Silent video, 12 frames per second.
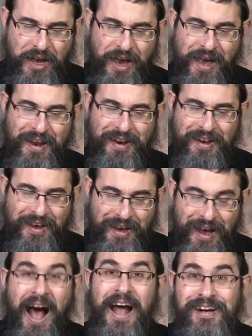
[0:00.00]
and
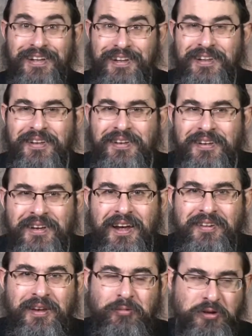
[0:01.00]
Chaikel,
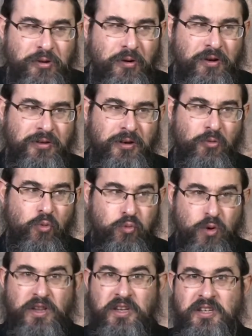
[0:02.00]
as he was called,
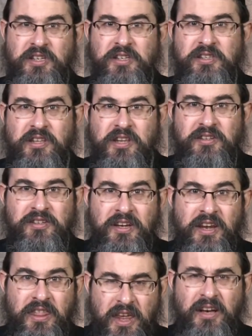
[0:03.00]
witnesses this,
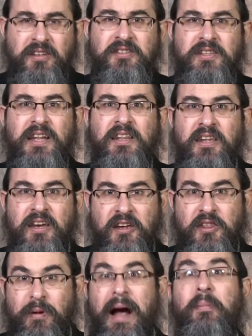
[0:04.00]
and he thinks that the,
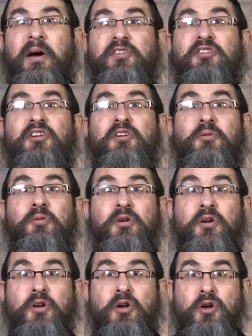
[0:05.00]
the rabbi is going to
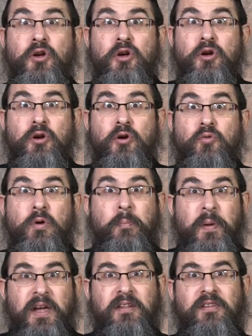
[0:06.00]

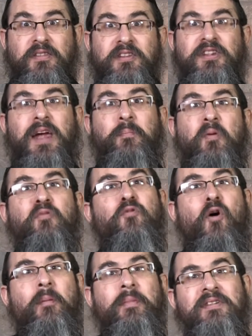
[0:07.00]
repeat the same
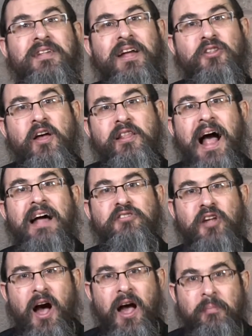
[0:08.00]
performance he had done
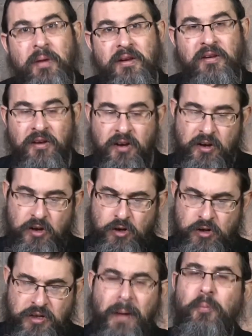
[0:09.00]
last time and
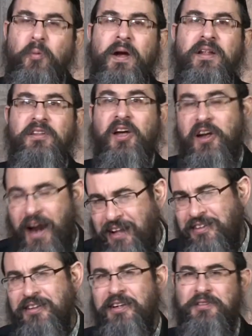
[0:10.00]
separate the
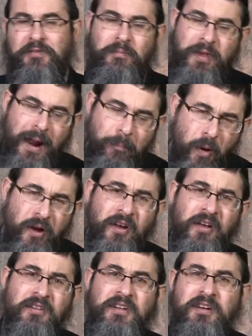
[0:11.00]
Raises from the
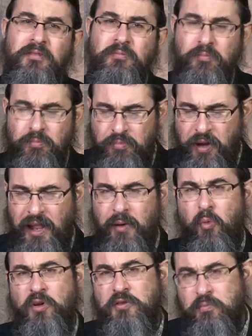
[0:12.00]
Rabbanans and tell
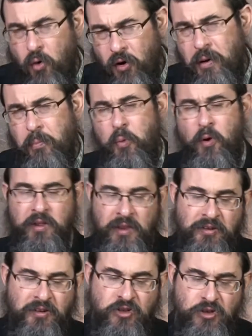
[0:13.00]
them what's more important,
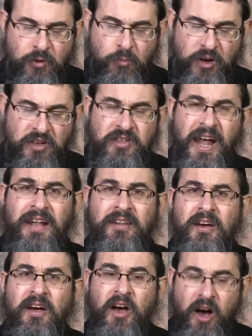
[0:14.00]
less important.
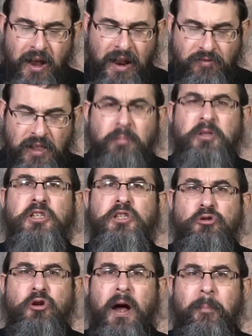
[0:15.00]
Instead, Harav Clemens
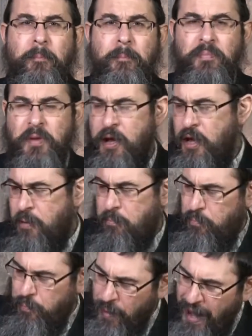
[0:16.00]
stood up,
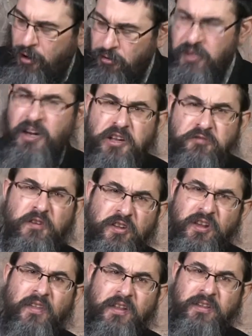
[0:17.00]
pounded his
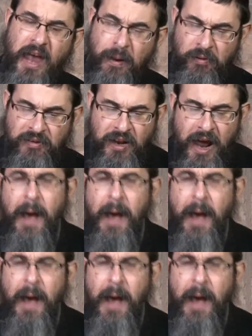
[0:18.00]
fist on the table, and said,